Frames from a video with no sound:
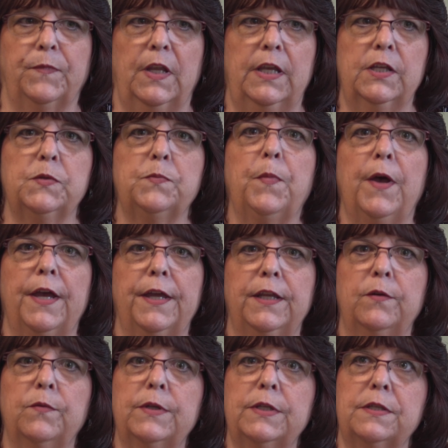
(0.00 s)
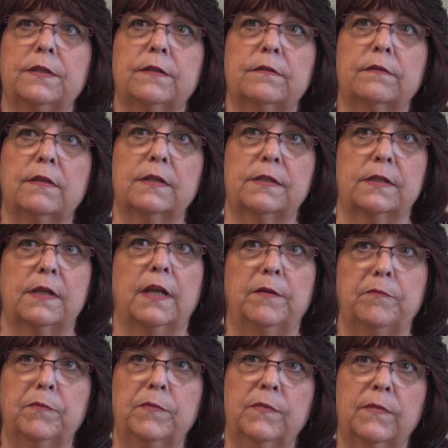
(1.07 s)
his body was the
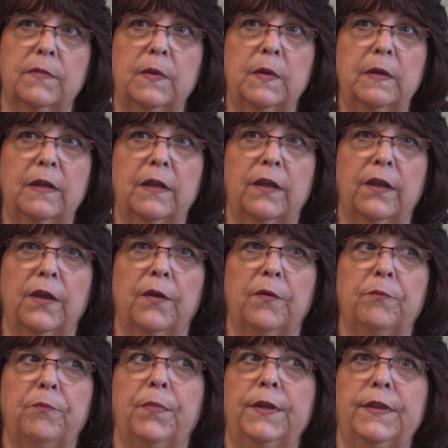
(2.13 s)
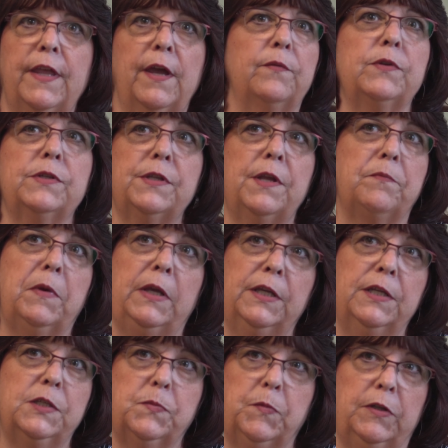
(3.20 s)
same, but that was not my
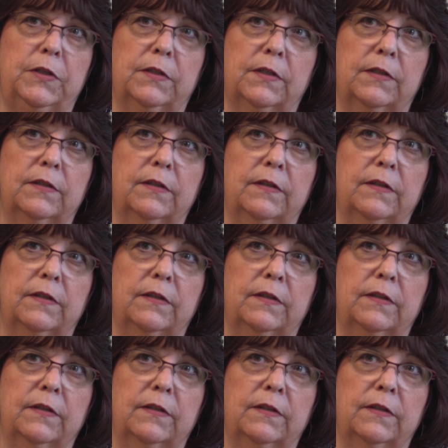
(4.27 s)
husband.